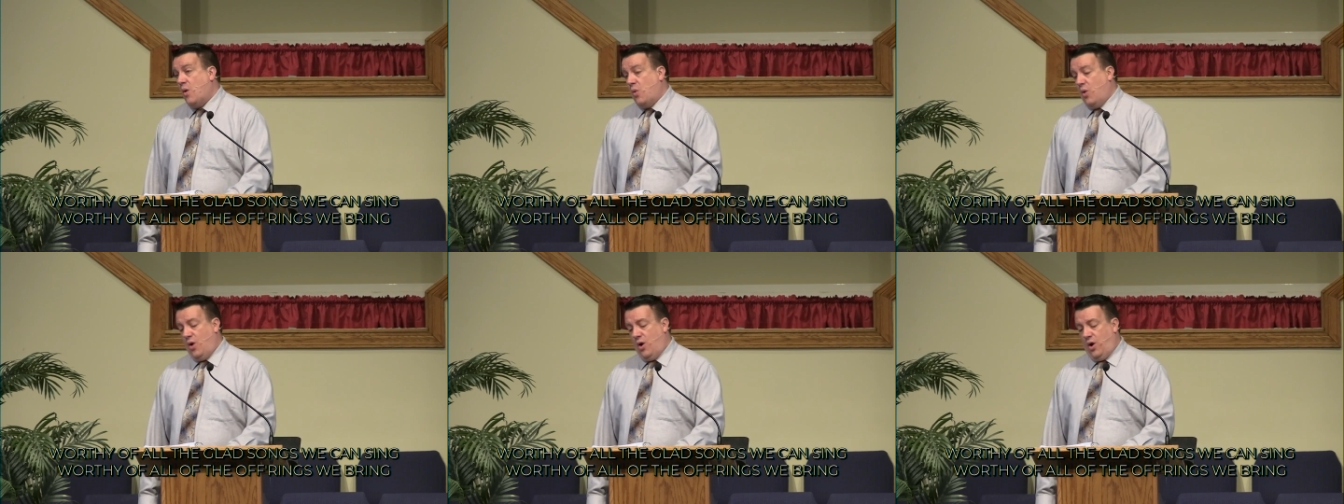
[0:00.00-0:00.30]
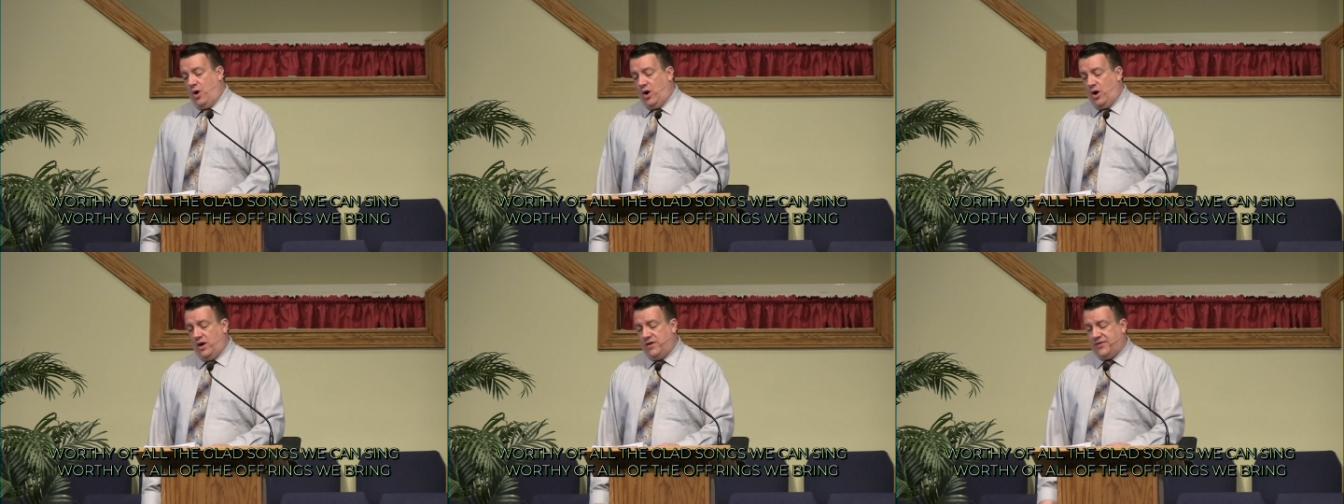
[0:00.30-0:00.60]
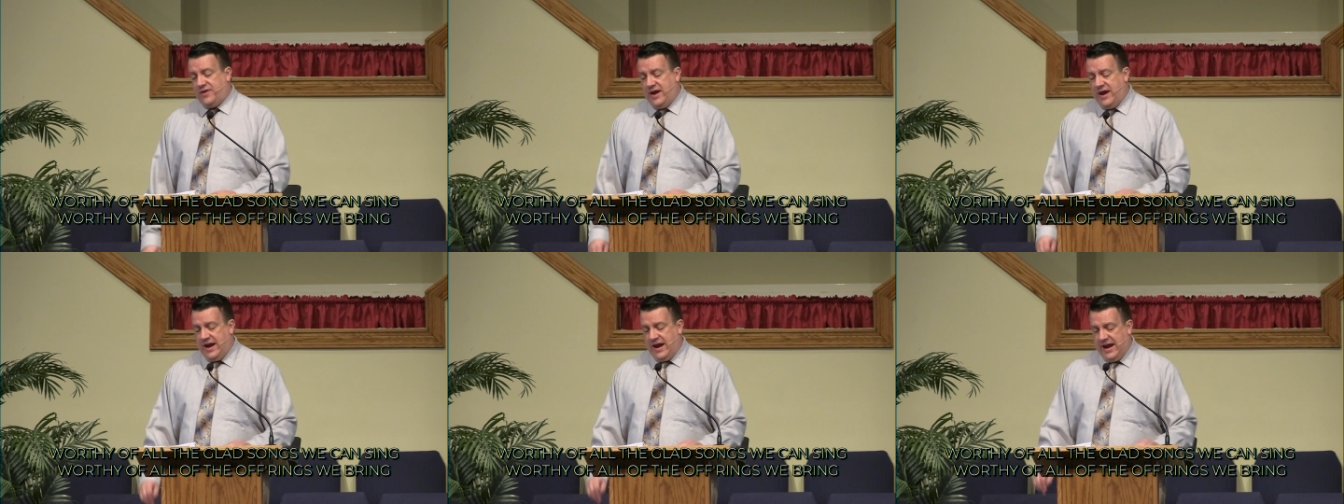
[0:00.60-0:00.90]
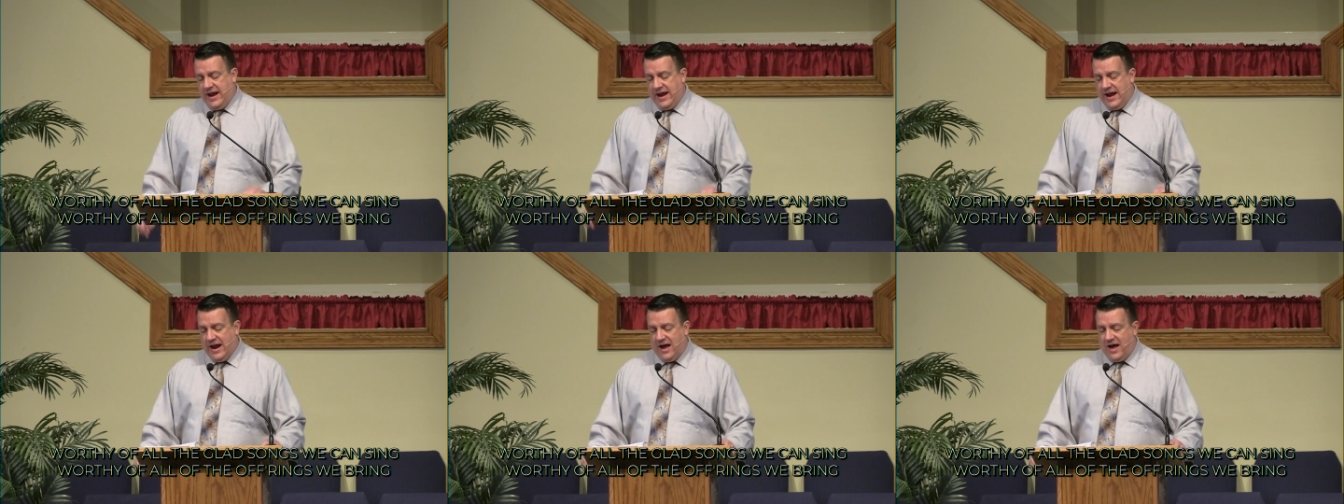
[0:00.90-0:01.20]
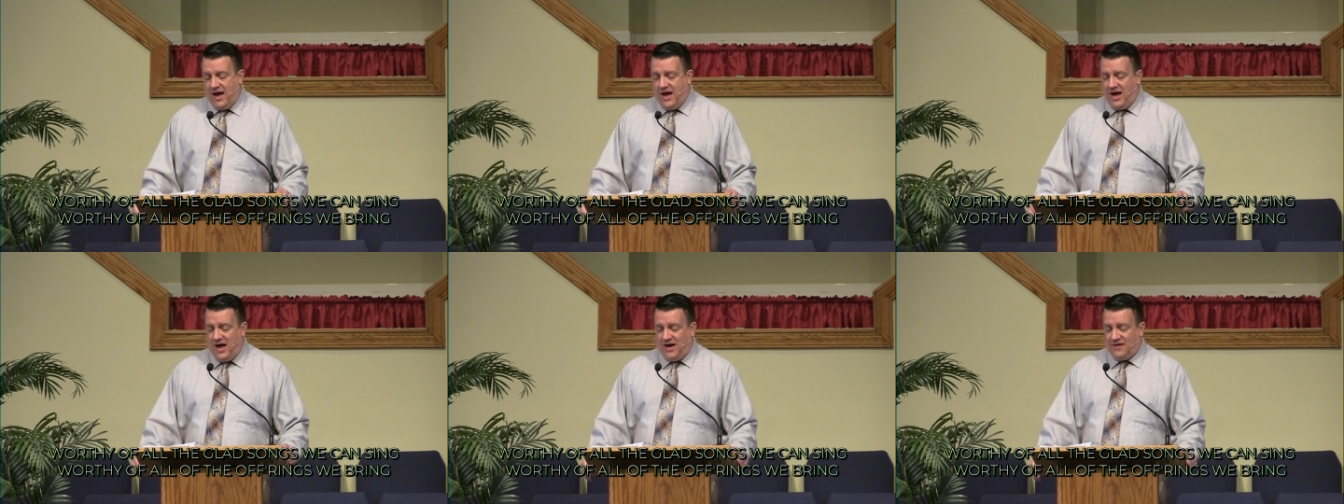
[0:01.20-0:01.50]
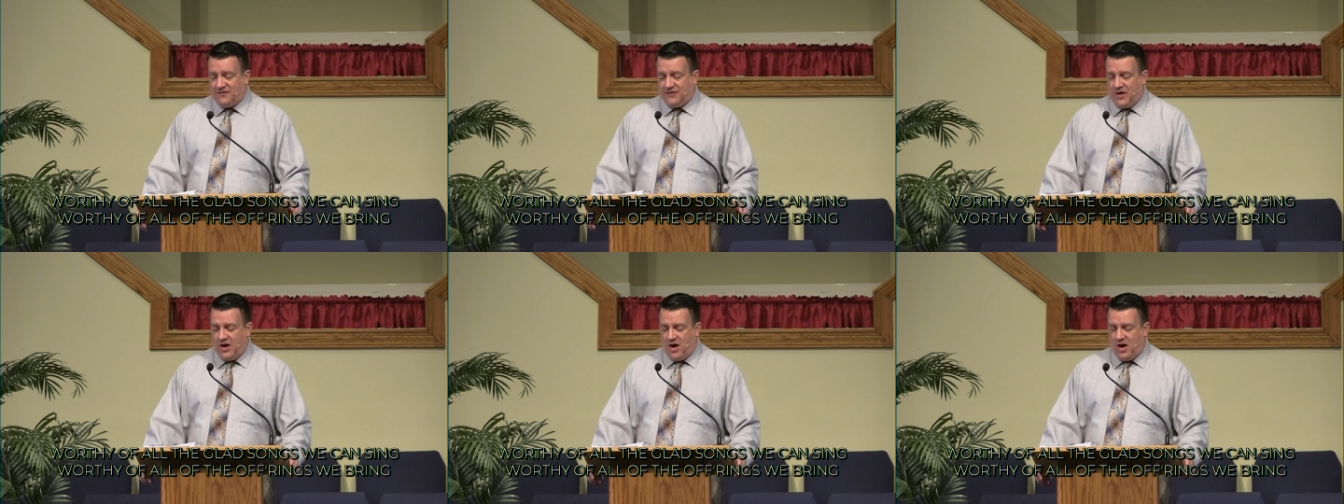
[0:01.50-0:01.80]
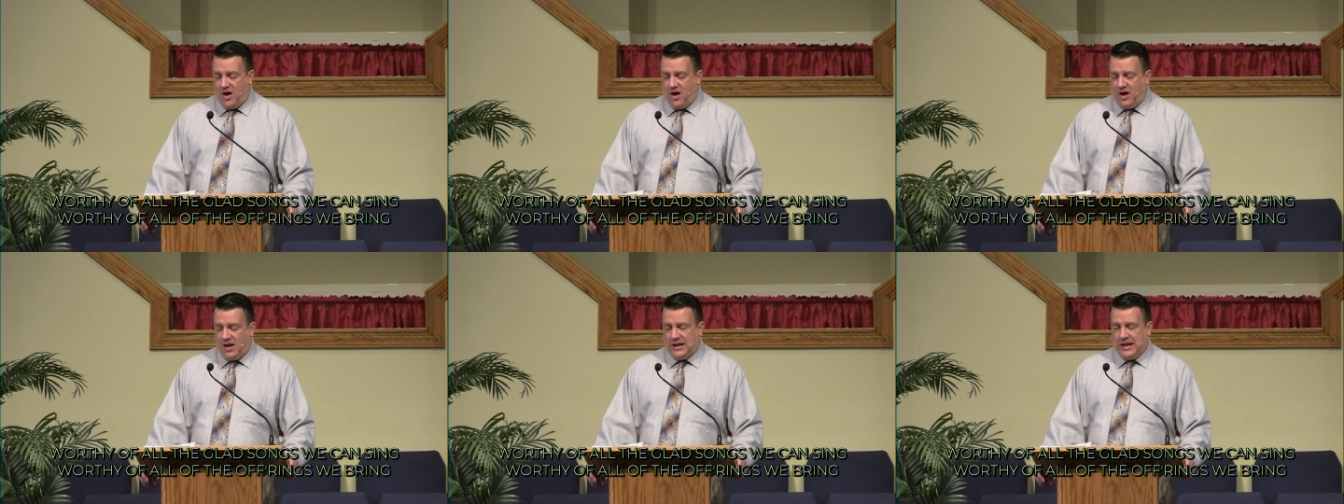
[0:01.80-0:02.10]
worthy of
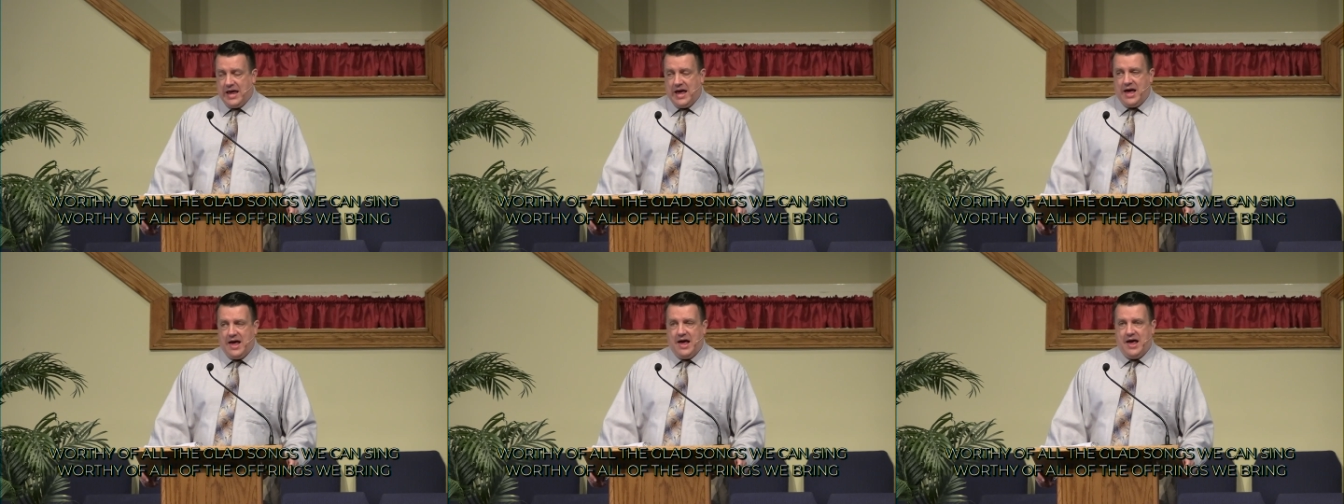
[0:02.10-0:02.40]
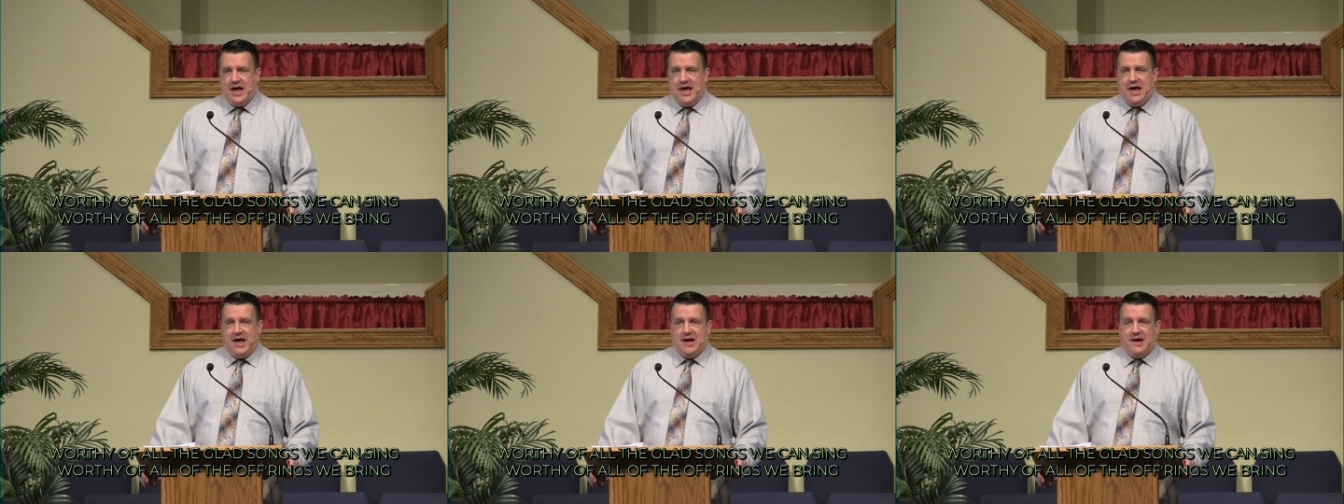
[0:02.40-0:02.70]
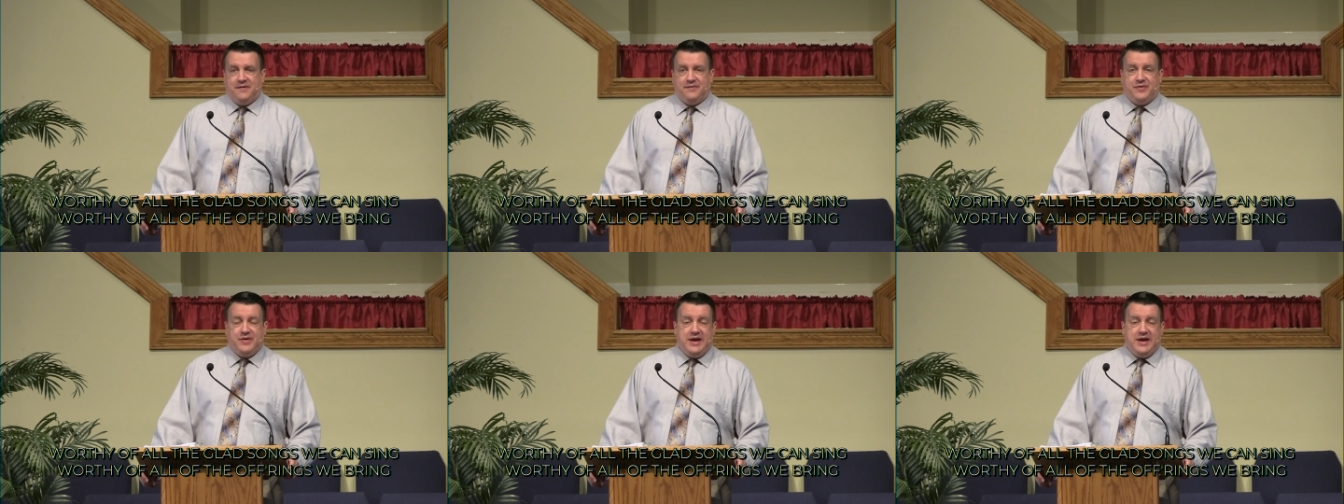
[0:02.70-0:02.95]
all of